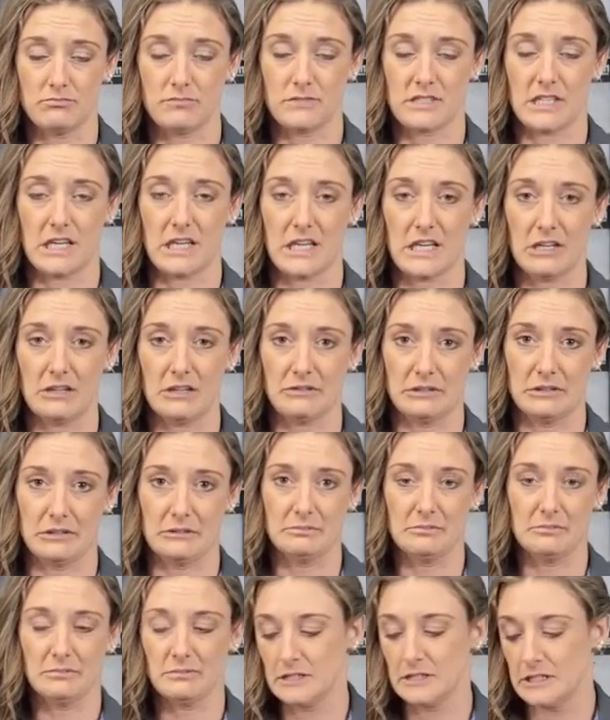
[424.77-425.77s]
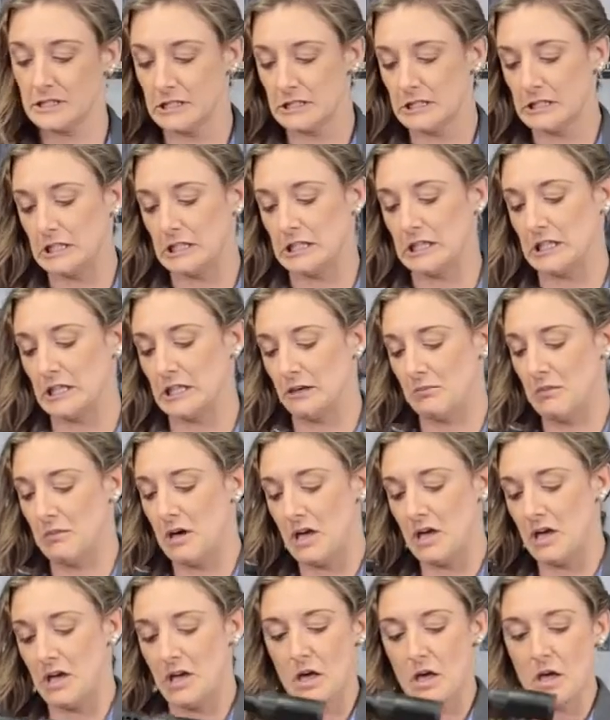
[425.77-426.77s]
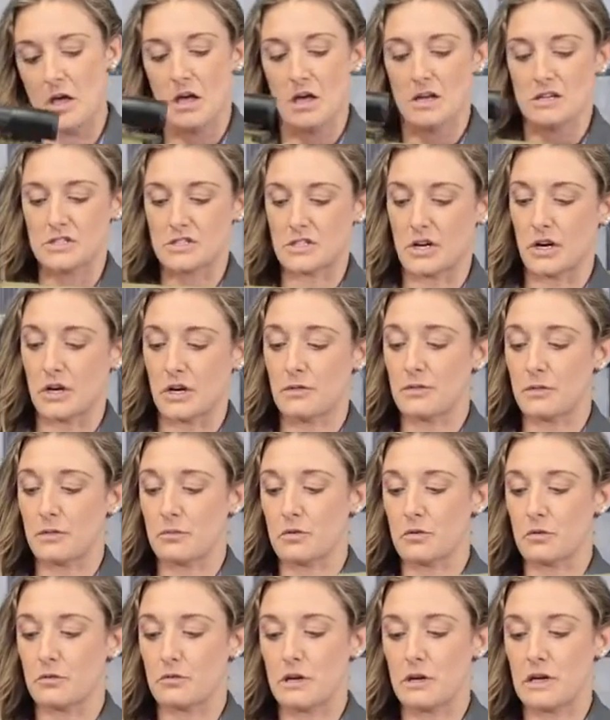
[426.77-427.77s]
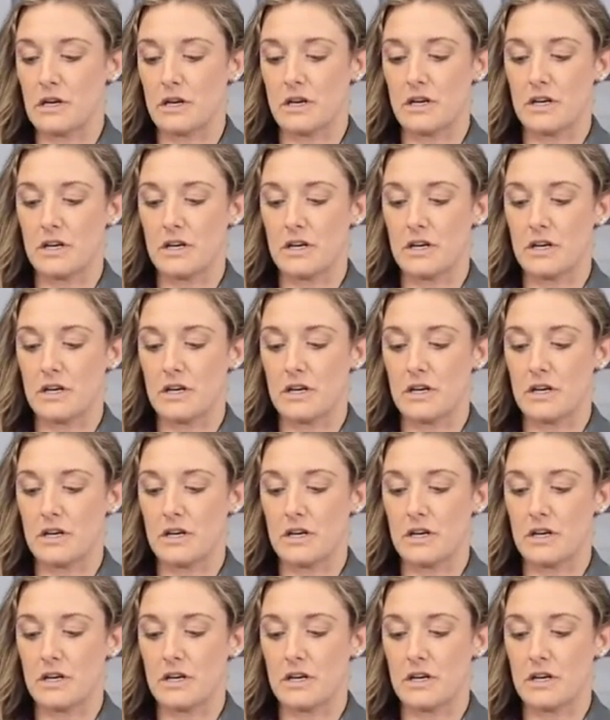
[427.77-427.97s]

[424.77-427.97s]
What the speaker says: take care of them. Starting from the rear